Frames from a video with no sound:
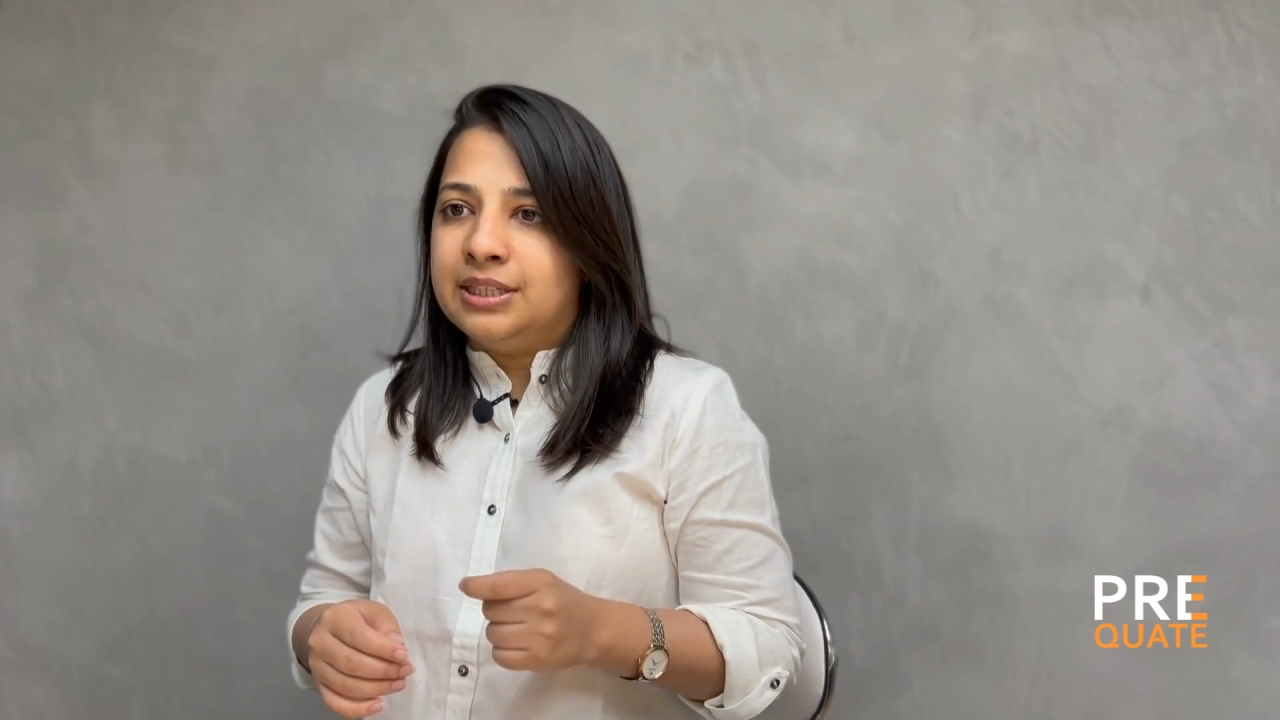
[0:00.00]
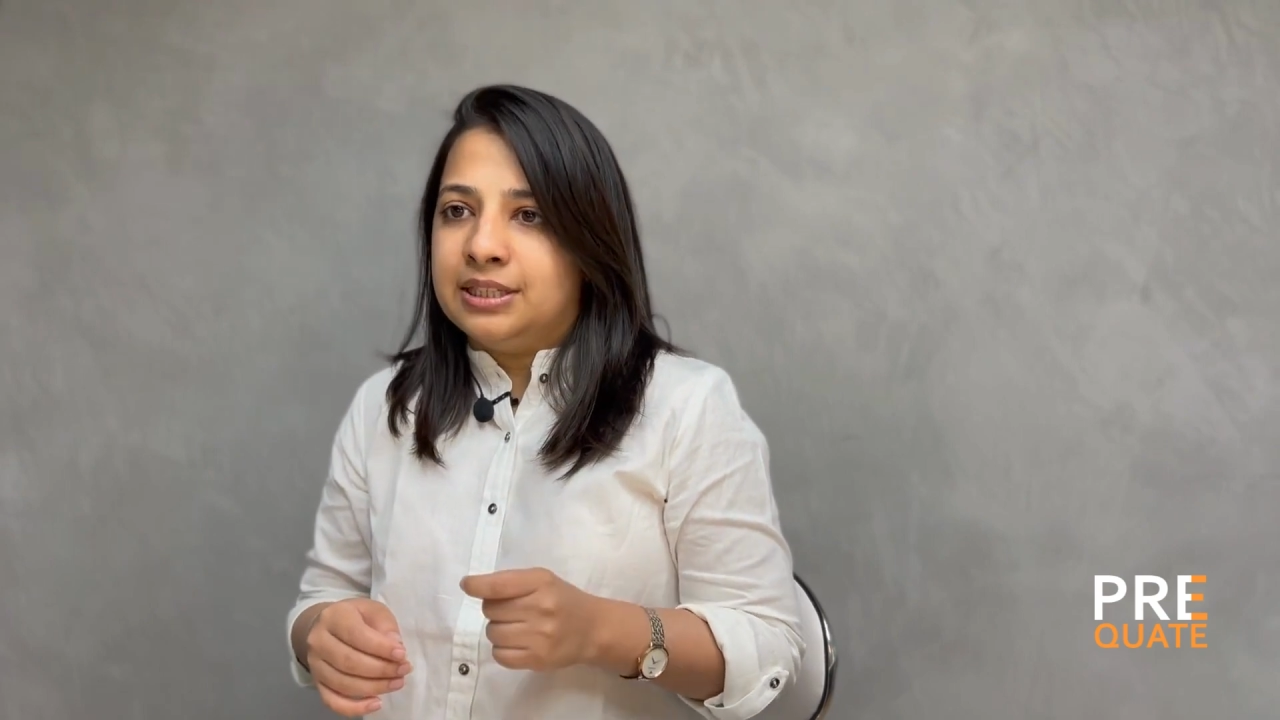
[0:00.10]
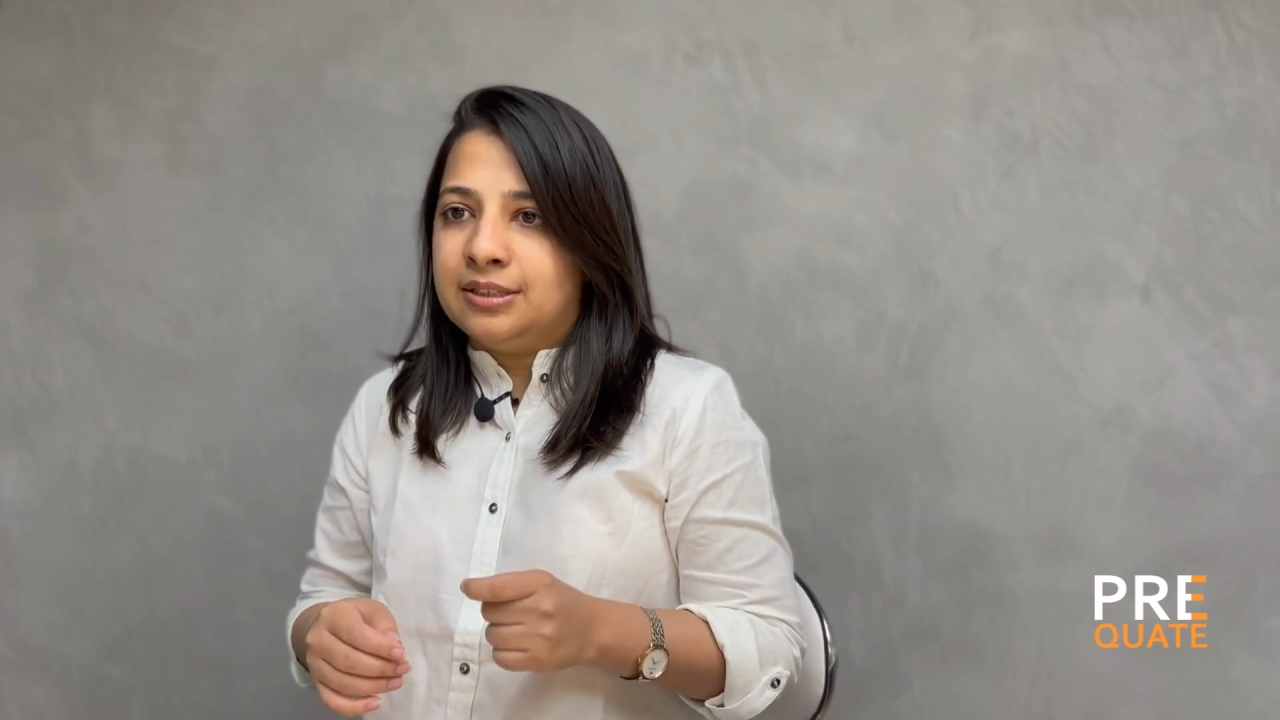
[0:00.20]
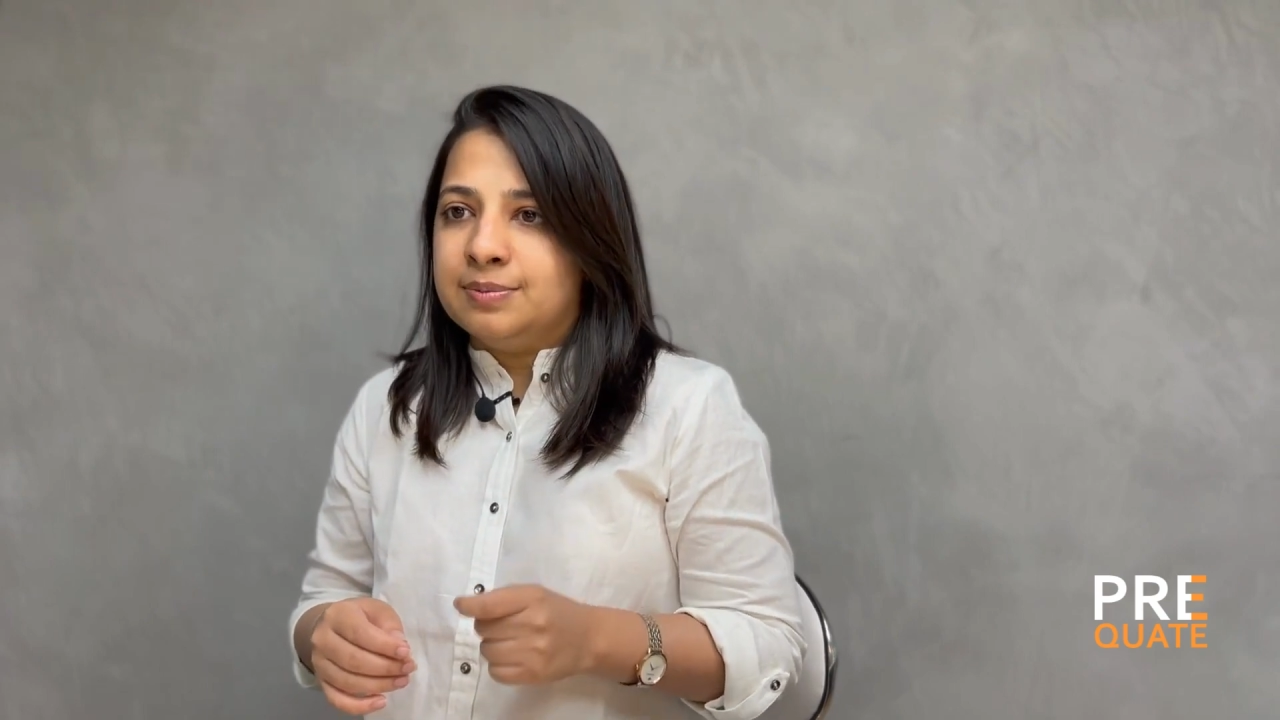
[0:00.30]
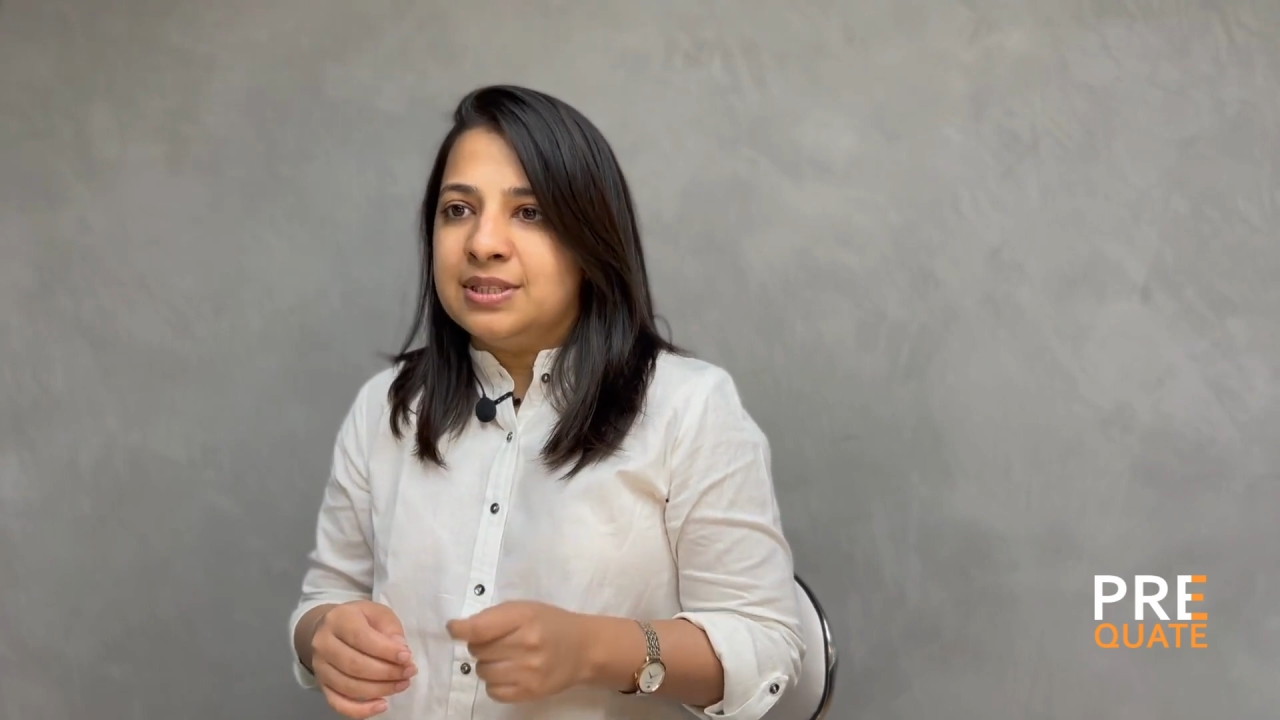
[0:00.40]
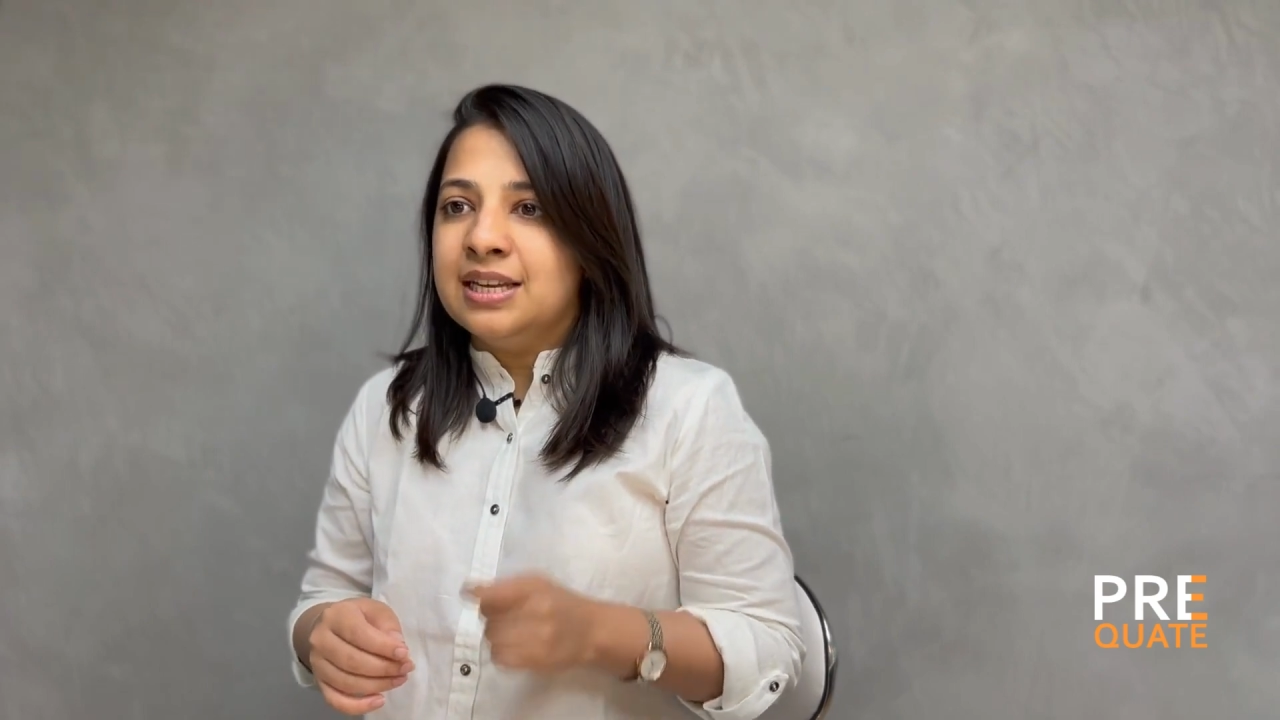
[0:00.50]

terms,